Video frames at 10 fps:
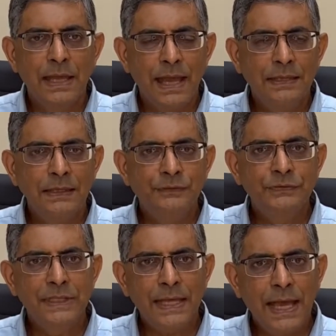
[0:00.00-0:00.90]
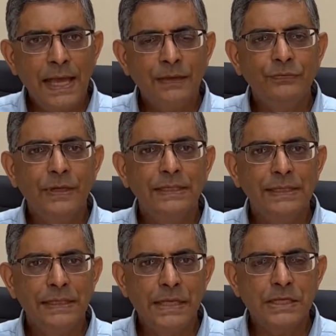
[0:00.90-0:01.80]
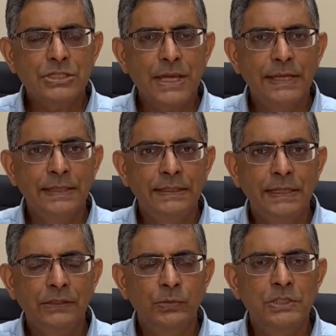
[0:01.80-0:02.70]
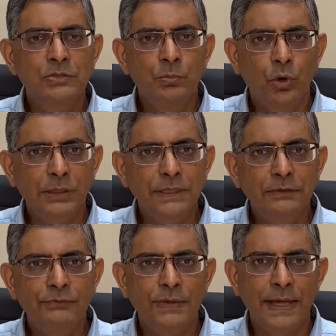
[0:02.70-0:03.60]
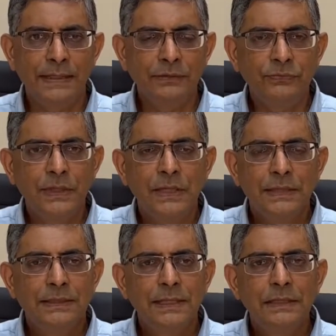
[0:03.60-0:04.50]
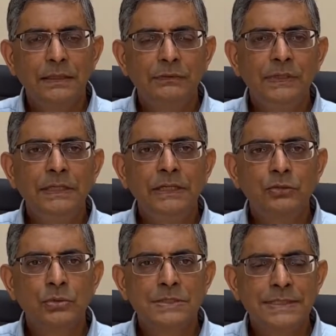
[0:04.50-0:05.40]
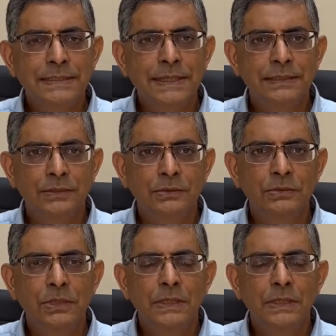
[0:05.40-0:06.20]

And if they have an AHI index which is more than 5, then we need to see that, you know,